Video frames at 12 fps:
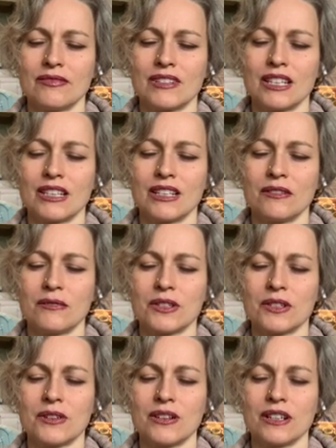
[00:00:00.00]
And then
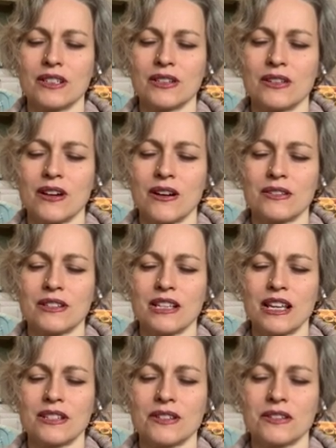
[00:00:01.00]
returning to your heart
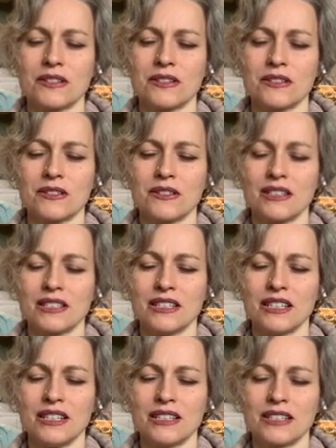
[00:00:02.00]
center, the
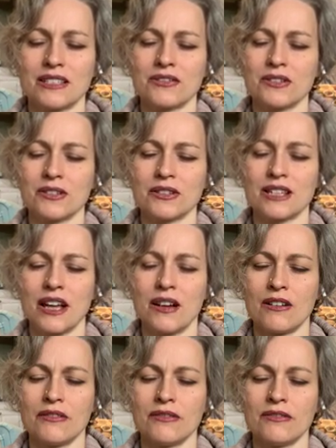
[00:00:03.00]
seat of yourself,